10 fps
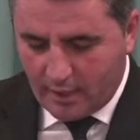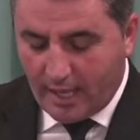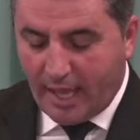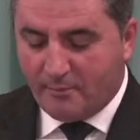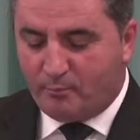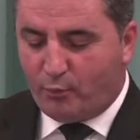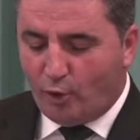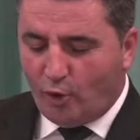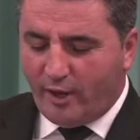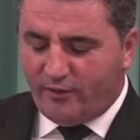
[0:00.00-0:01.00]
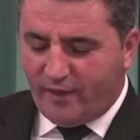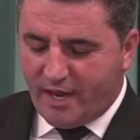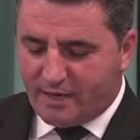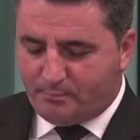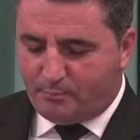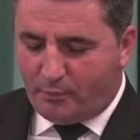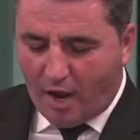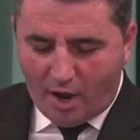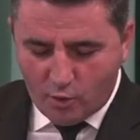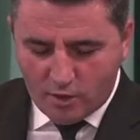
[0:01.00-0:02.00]
employed their
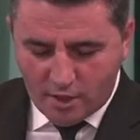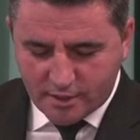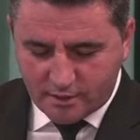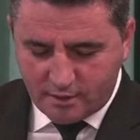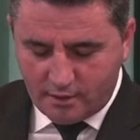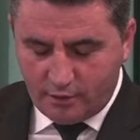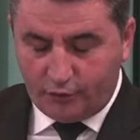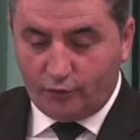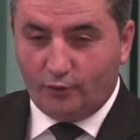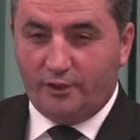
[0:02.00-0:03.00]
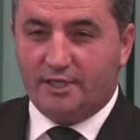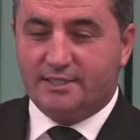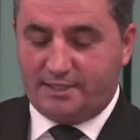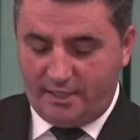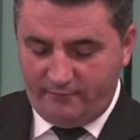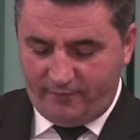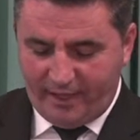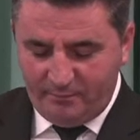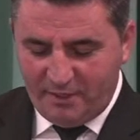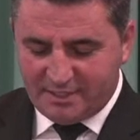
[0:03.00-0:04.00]
powers to deceive
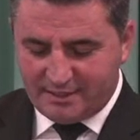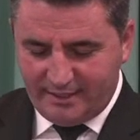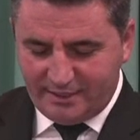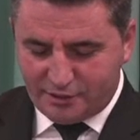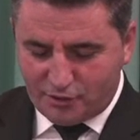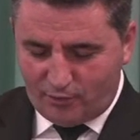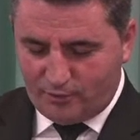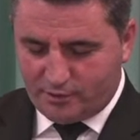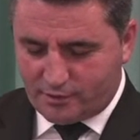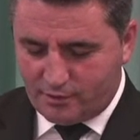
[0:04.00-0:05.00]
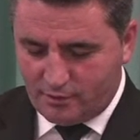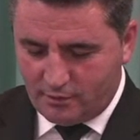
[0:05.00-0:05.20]
and mislead souls.